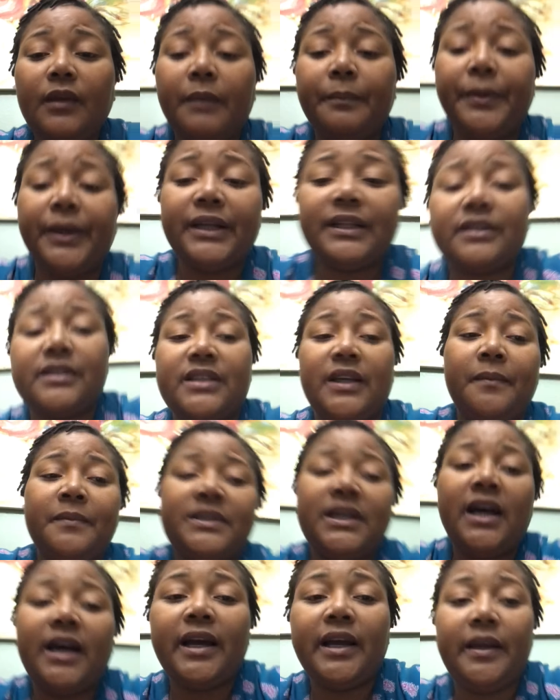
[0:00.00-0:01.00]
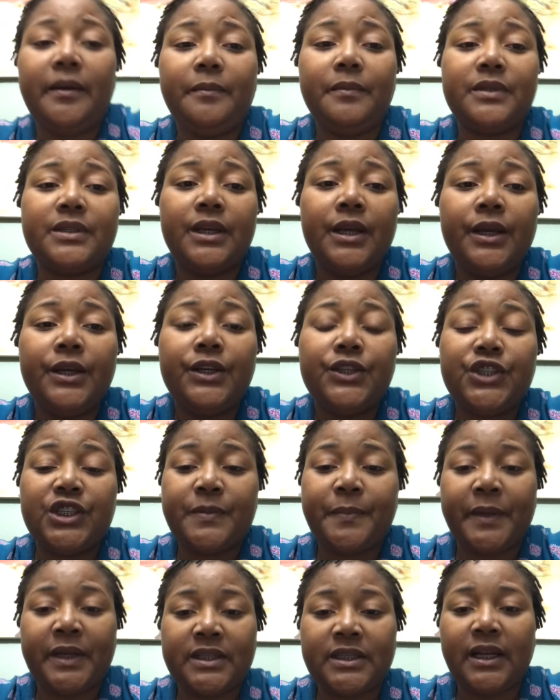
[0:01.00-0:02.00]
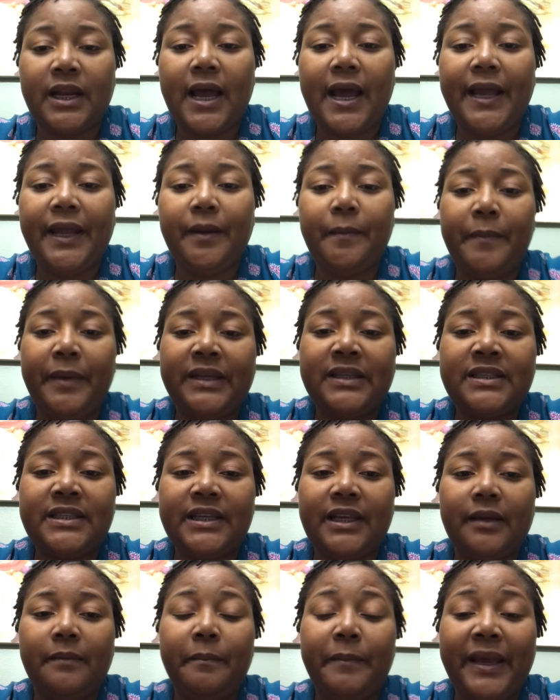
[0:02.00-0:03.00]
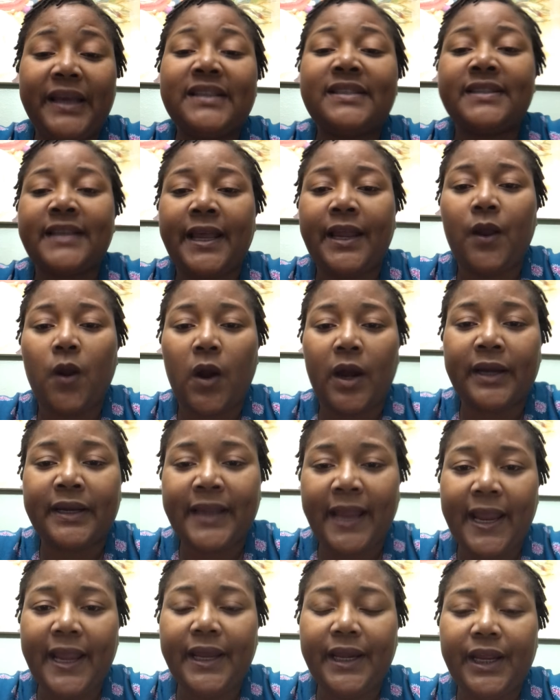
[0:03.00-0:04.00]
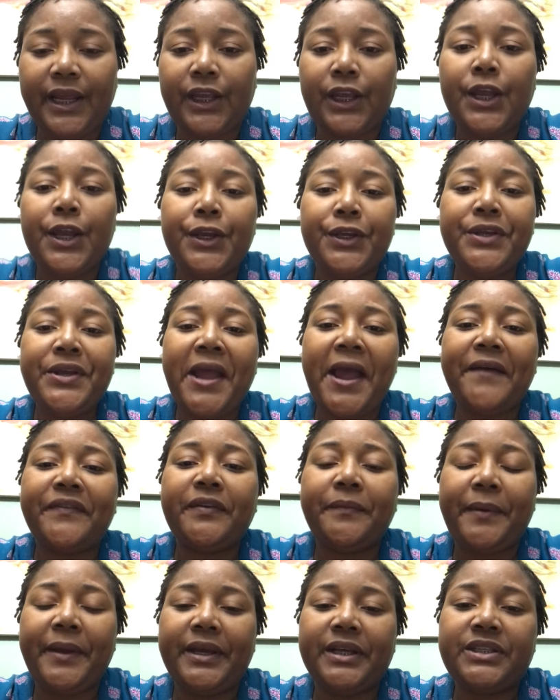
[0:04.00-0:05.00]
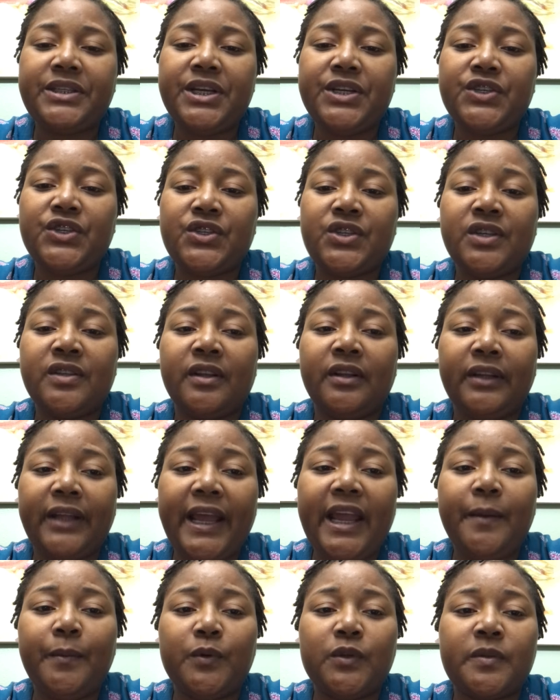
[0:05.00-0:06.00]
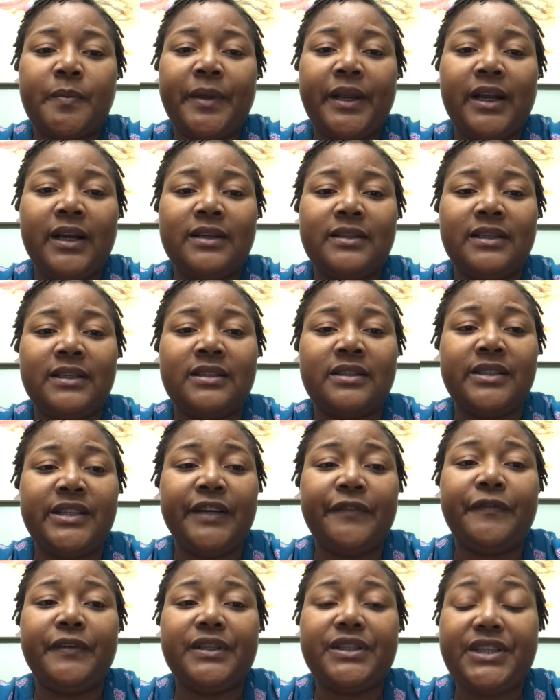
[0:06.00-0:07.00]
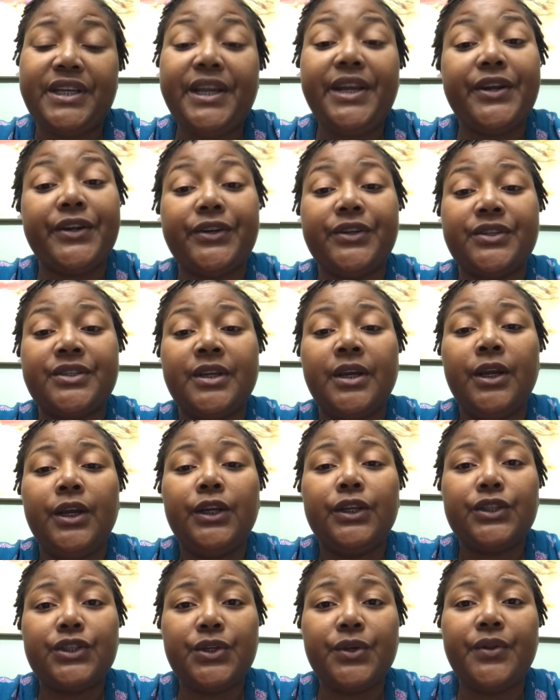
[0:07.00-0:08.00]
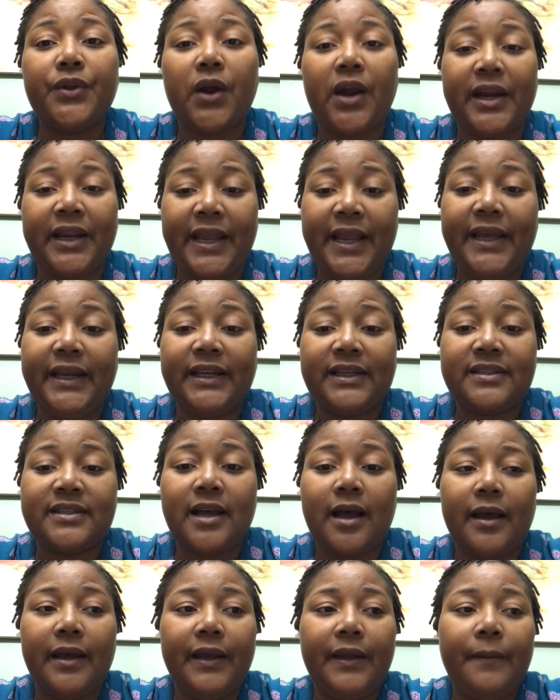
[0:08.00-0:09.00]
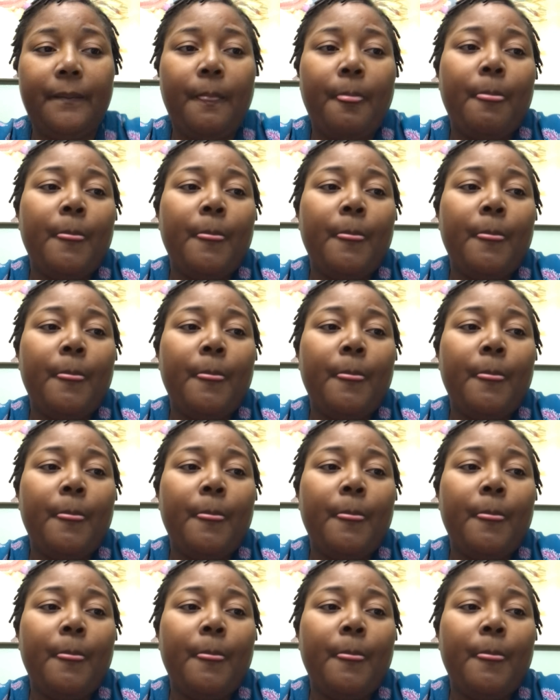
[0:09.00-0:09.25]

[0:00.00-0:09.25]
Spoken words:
But sometimes, just because an item may say organic, you have to pay attention to the labels because it's different tiers to the organic side.